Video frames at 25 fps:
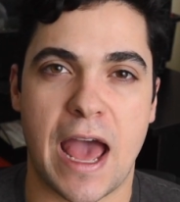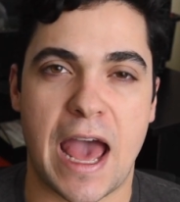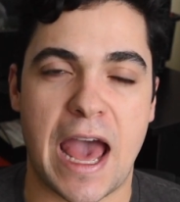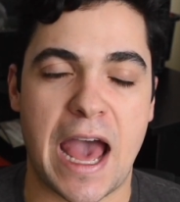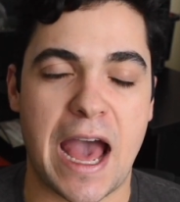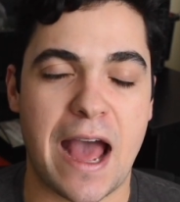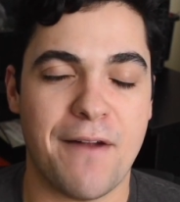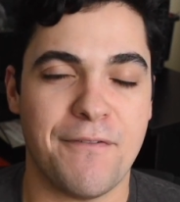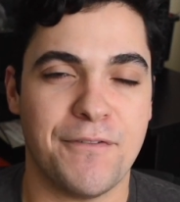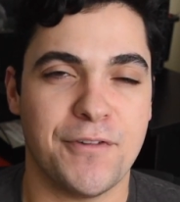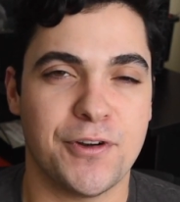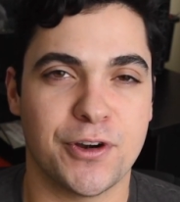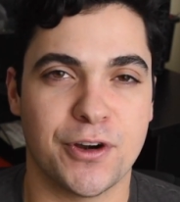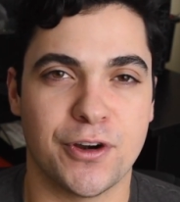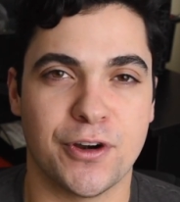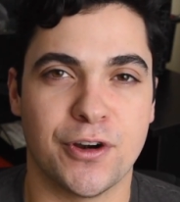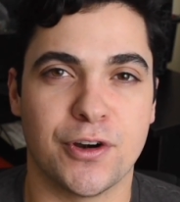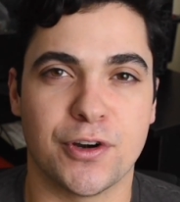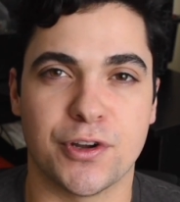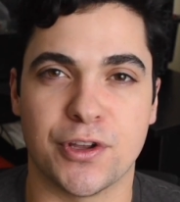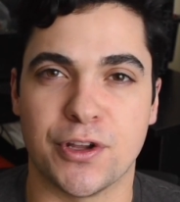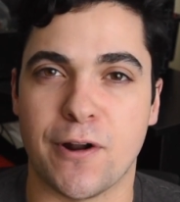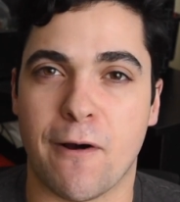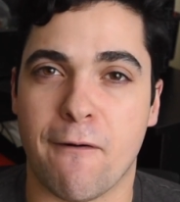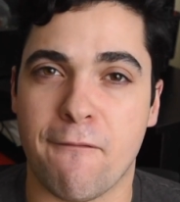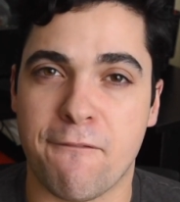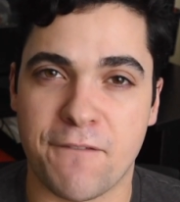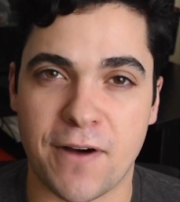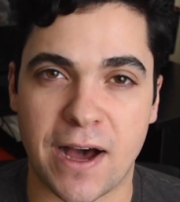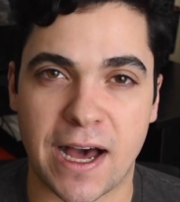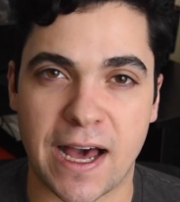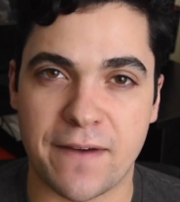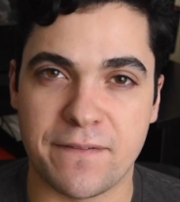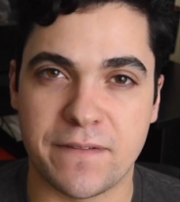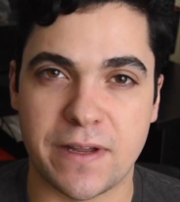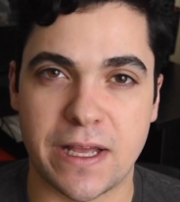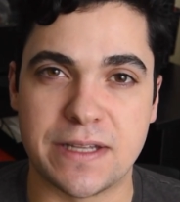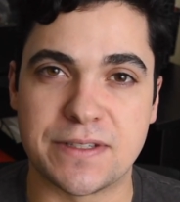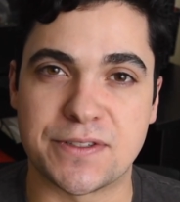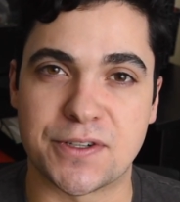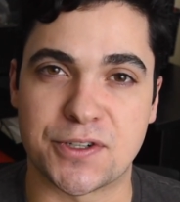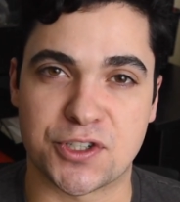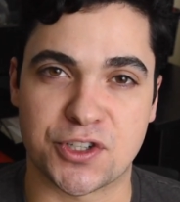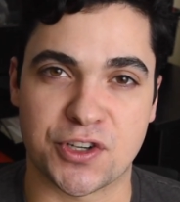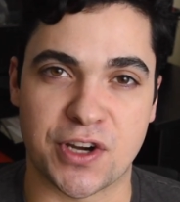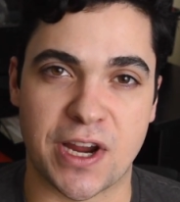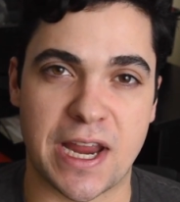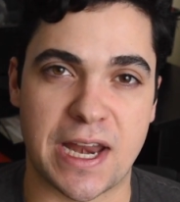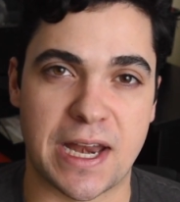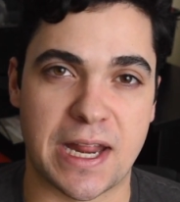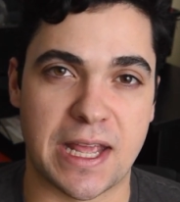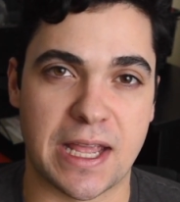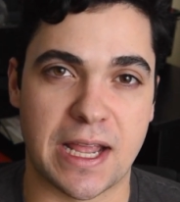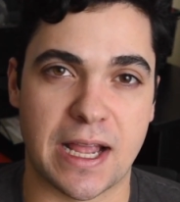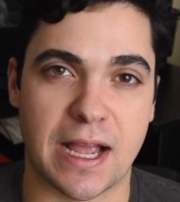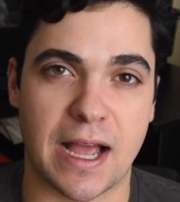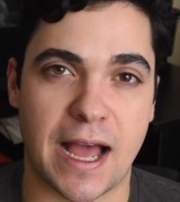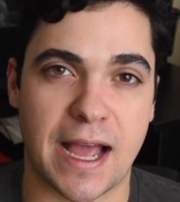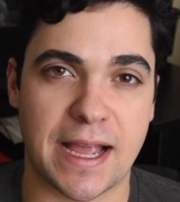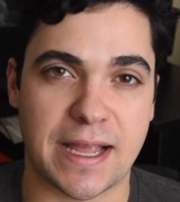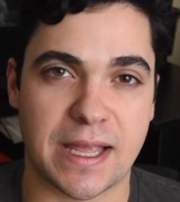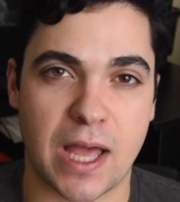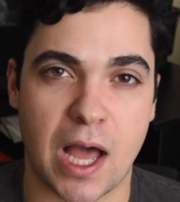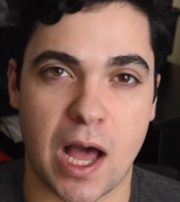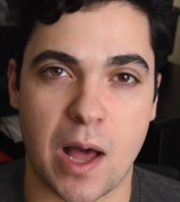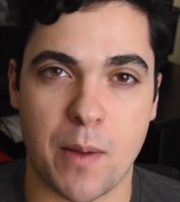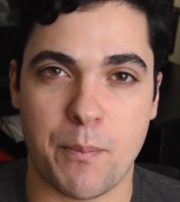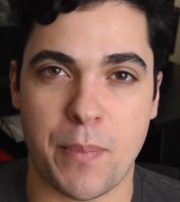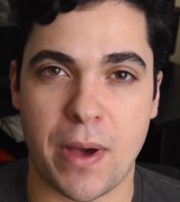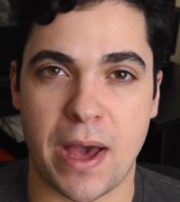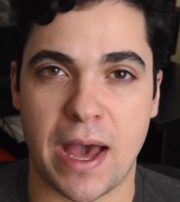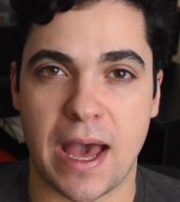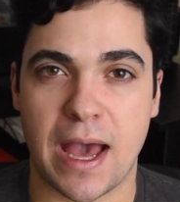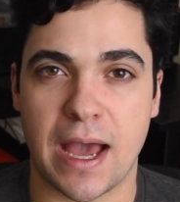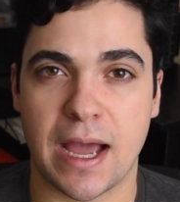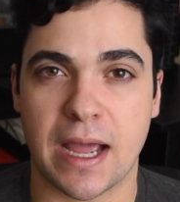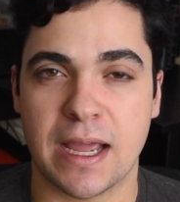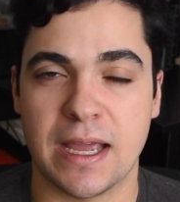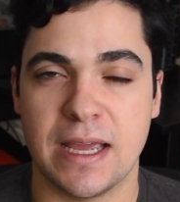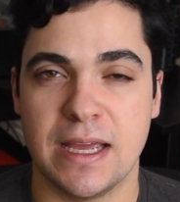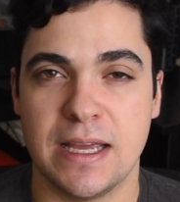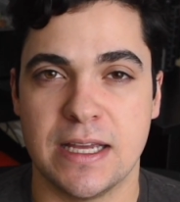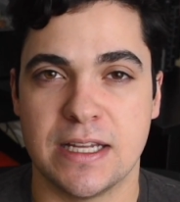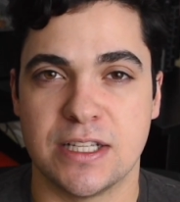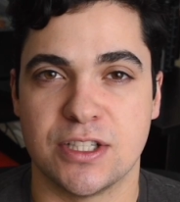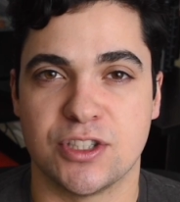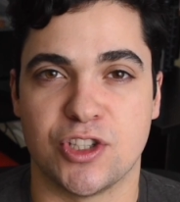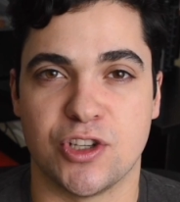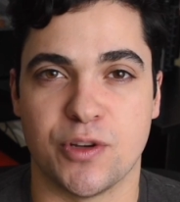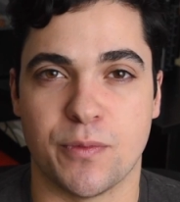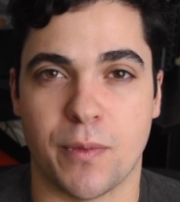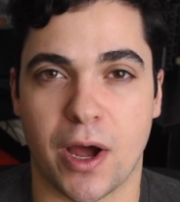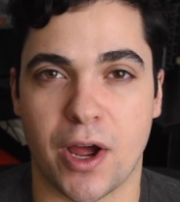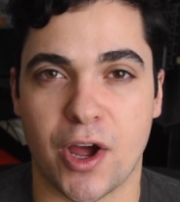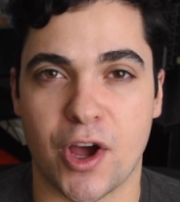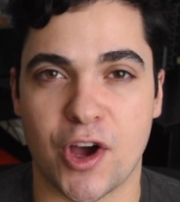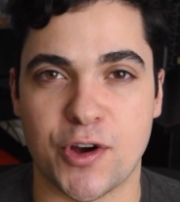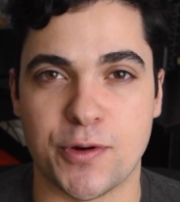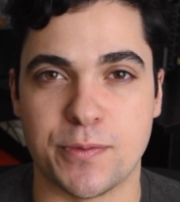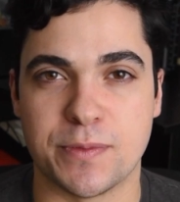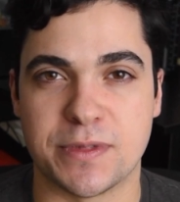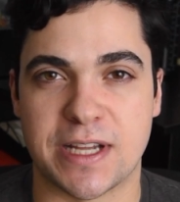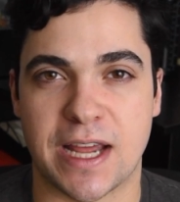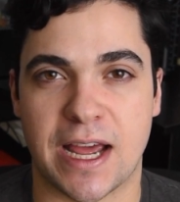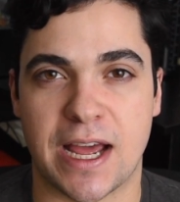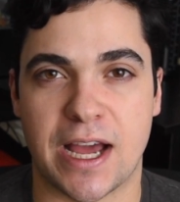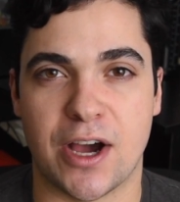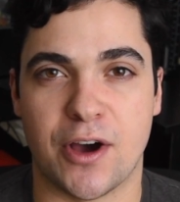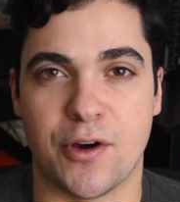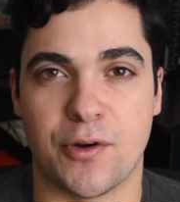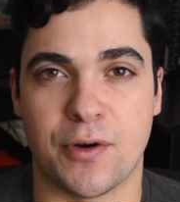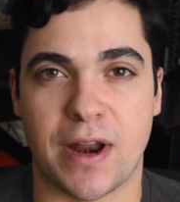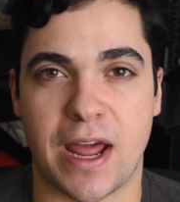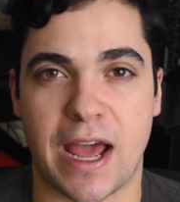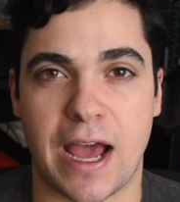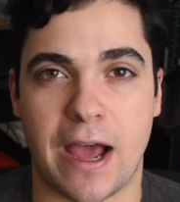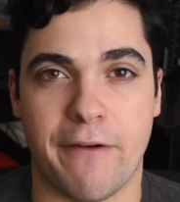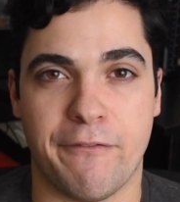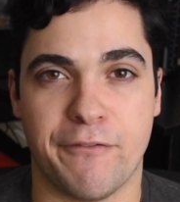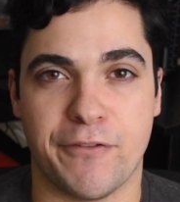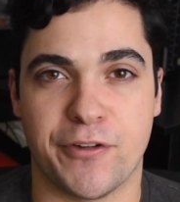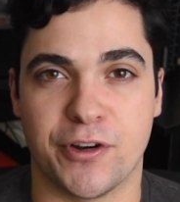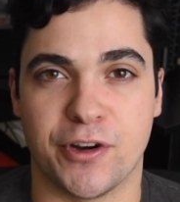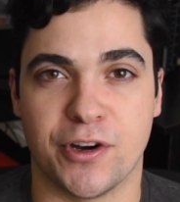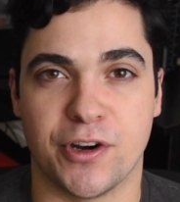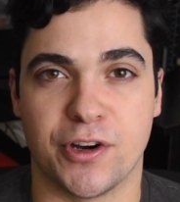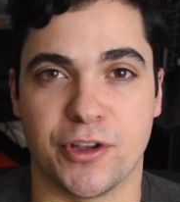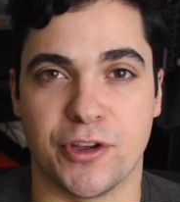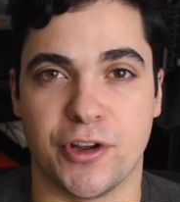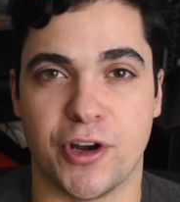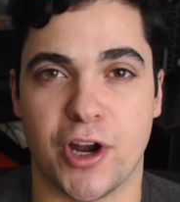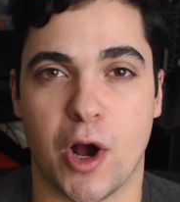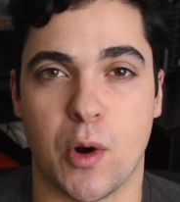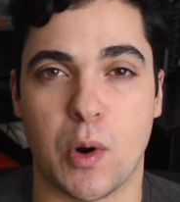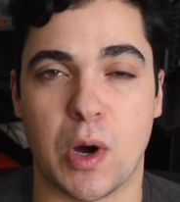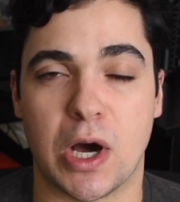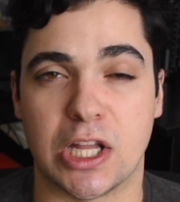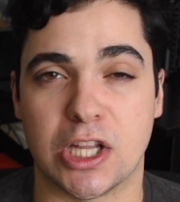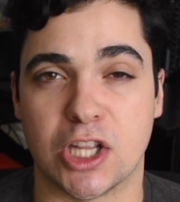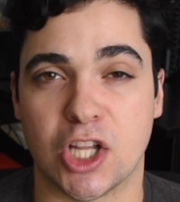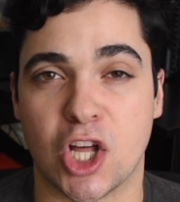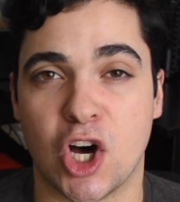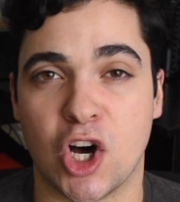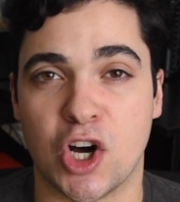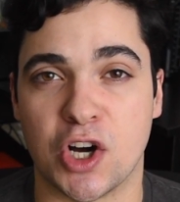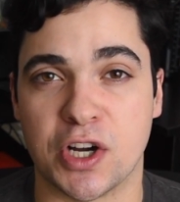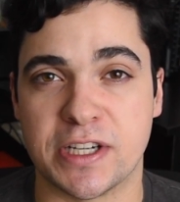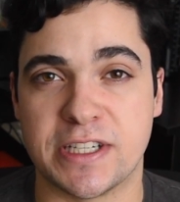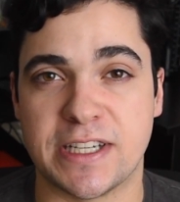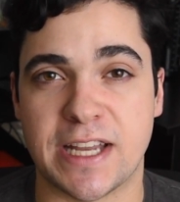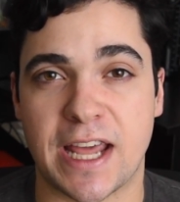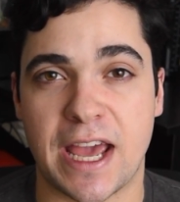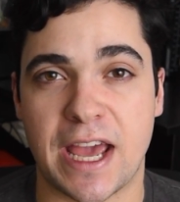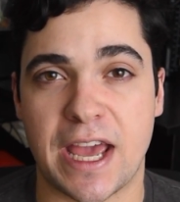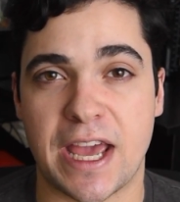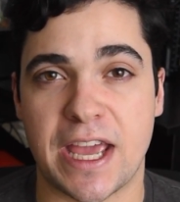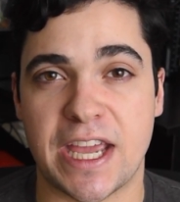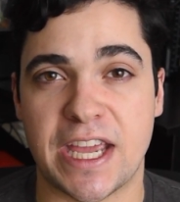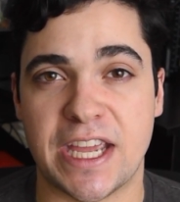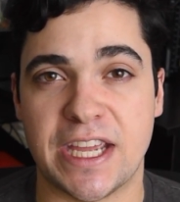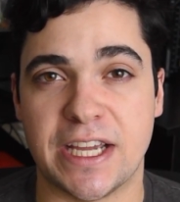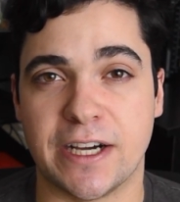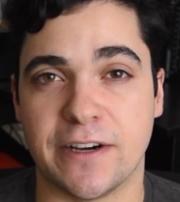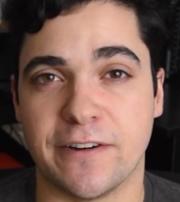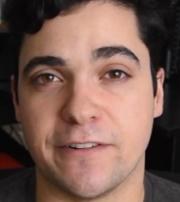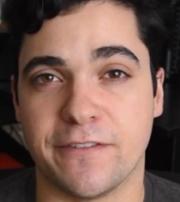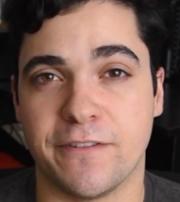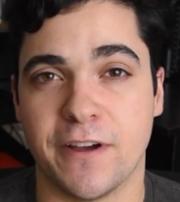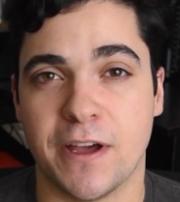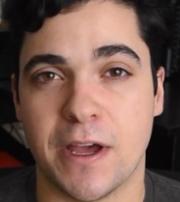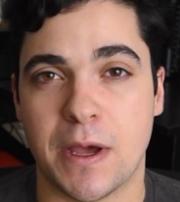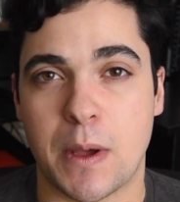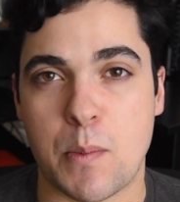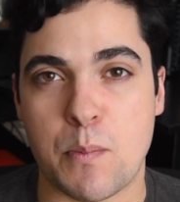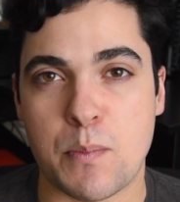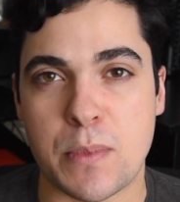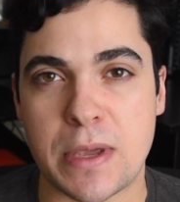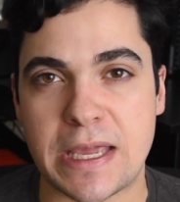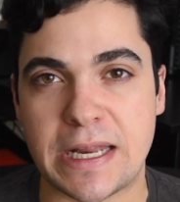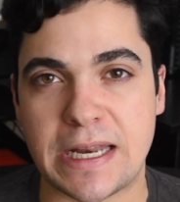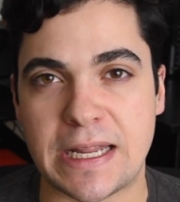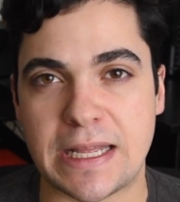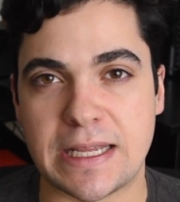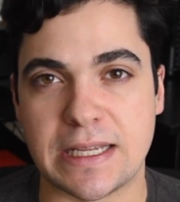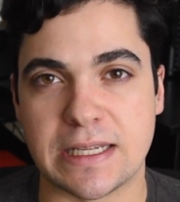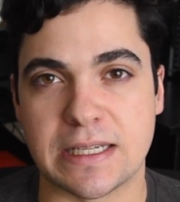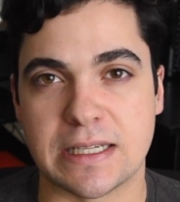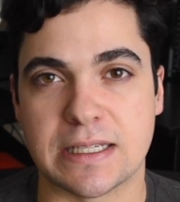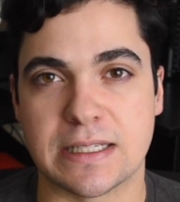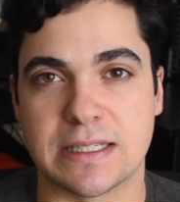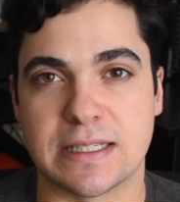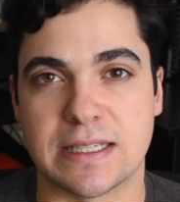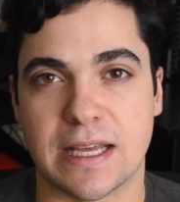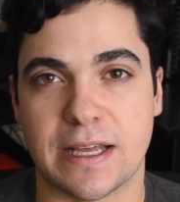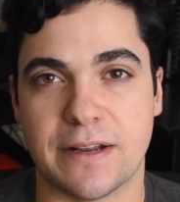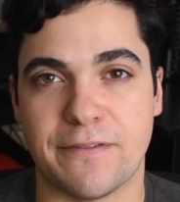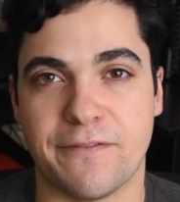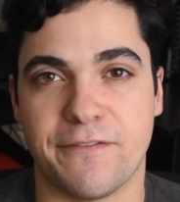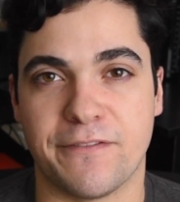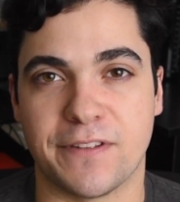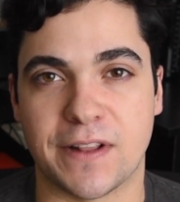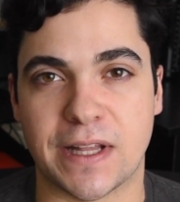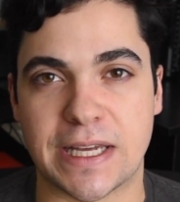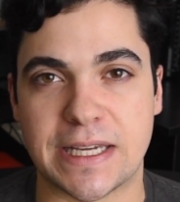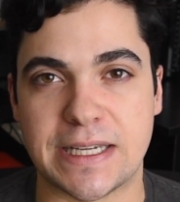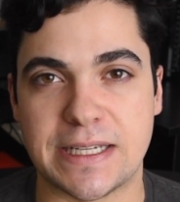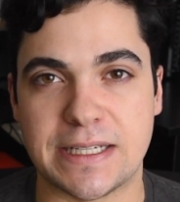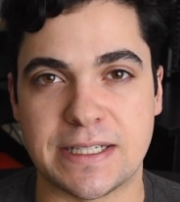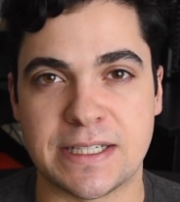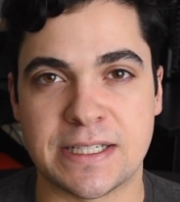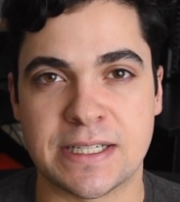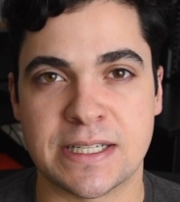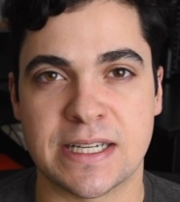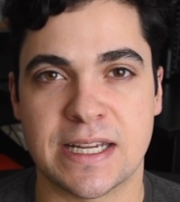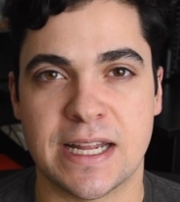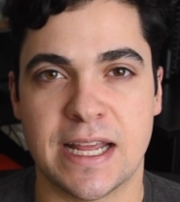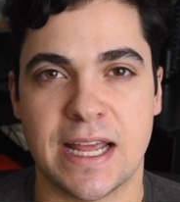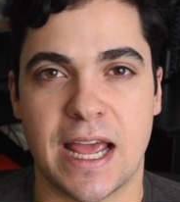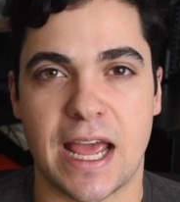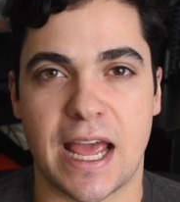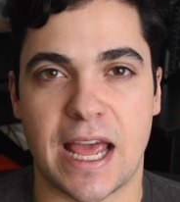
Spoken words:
After, 5 days of training, I got back to my hometown after, a long day of meetings and flights.